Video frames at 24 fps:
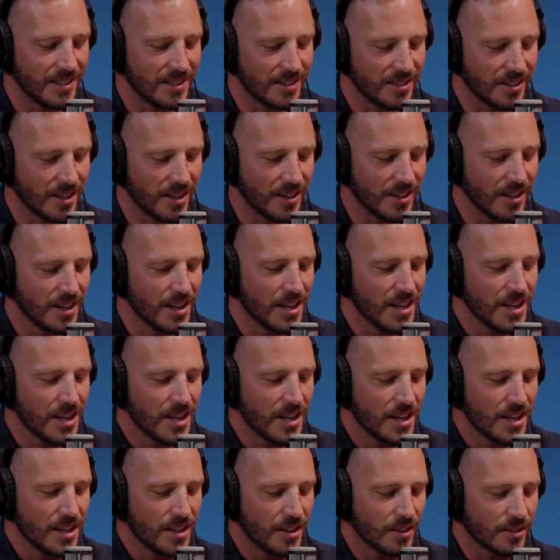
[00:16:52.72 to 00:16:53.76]
So,
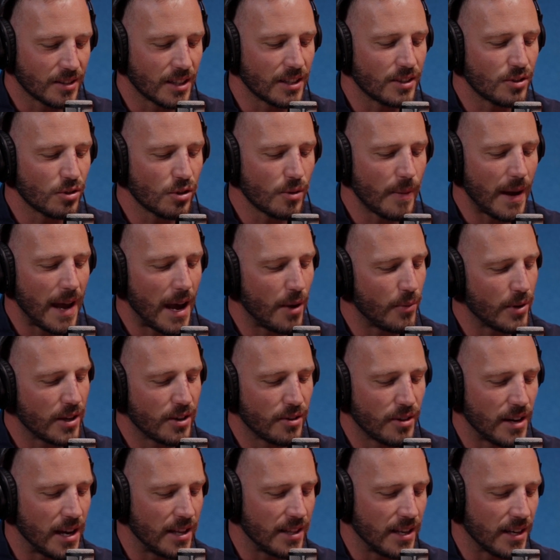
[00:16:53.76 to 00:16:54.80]
look, let's talk about how we
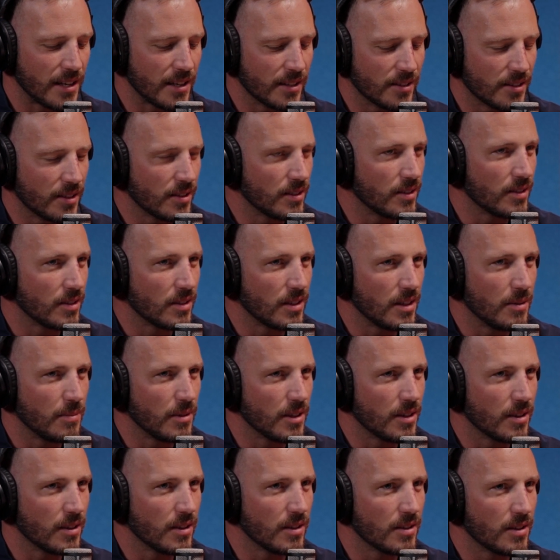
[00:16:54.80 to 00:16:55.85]
create that consistency,
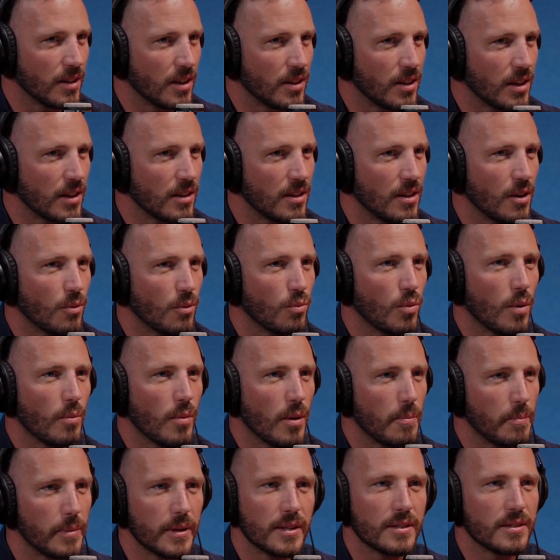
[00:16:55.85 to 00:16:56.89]
because I think when
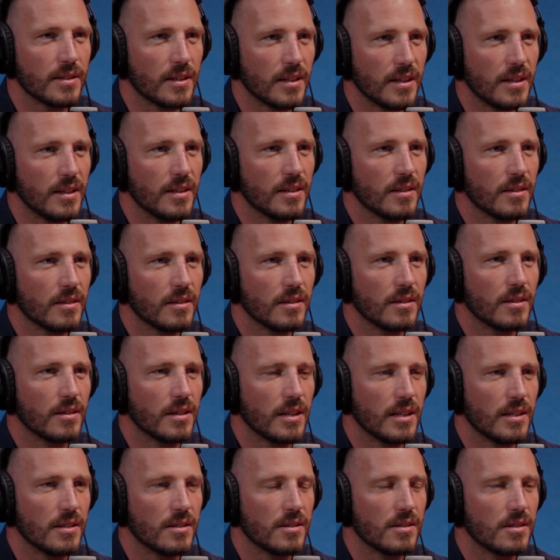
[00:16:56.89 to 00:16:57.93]
we're busy,
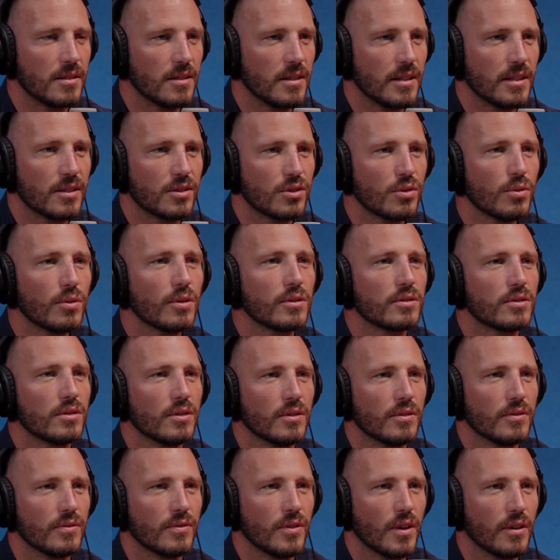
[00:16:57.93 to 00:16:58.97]
these thoughts
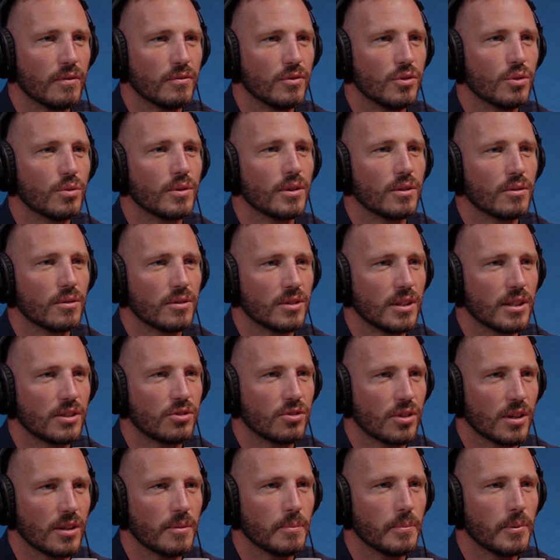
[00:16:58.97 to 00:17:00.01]
of doing all this
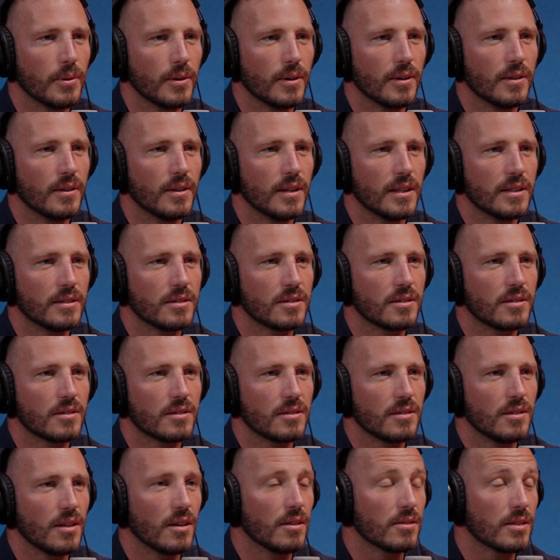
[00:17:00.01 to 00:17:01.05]
extra input,
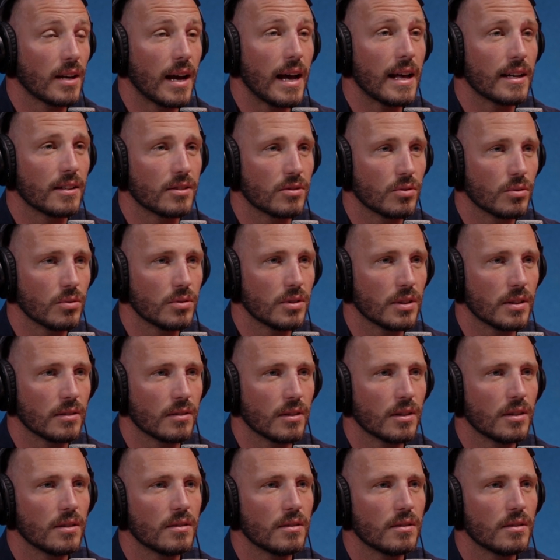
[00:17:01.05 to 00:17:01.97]
it's it's hard, it's daunting, right?